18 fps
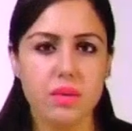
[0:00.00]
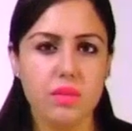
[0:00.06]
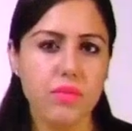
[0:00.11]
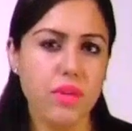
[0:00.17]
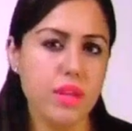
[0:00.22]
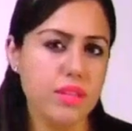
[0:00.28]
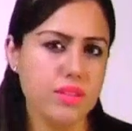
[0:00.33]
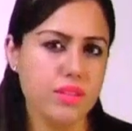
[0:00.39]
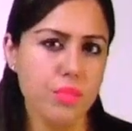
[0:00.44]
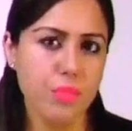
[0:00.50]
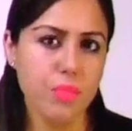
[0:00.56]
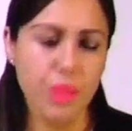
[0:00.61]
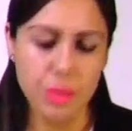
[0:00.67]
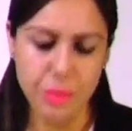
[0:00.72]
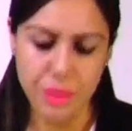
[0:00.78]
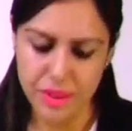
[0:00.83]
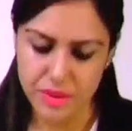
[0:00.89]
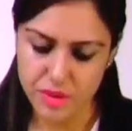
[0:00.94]
very
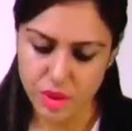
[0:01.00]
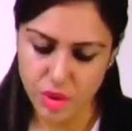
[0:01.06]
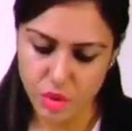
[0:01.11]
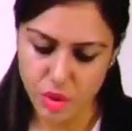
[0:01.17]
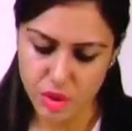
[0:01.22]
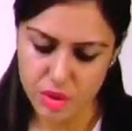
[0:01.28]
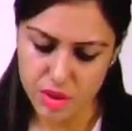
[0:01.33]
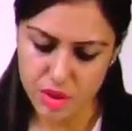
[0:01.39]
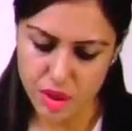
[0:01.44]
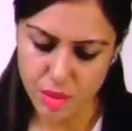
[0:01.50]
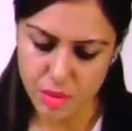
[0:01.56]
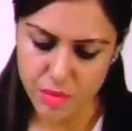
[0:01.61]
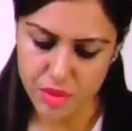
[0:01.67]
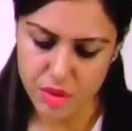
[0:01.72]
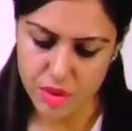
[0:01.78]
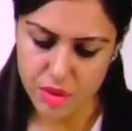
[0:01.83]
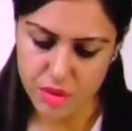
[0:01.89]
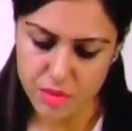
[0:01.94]
simple basic
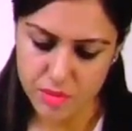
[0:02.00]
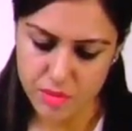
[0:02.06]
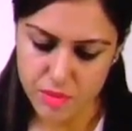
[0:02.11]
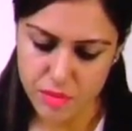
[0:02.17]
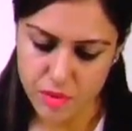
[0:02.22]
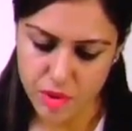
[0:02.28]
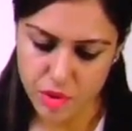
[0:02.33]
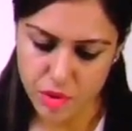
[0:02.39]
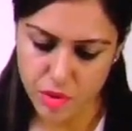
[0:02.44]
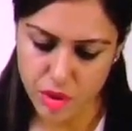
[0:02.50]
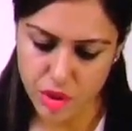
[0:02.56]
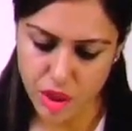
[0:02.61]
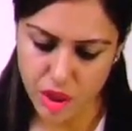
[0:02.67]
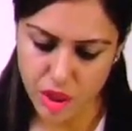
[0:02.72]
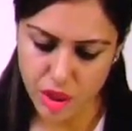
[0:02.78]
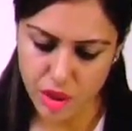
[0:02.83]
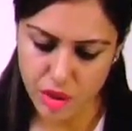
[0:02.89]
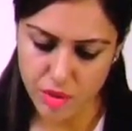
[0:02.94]
concept, you
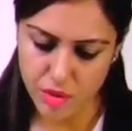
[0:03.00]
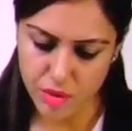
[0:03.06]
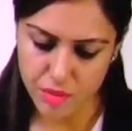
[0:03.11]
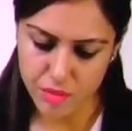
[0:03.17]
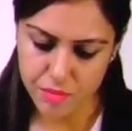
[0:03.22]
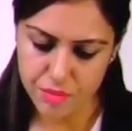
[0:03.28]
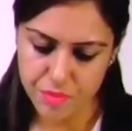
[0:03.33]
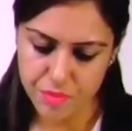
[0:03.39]
think here,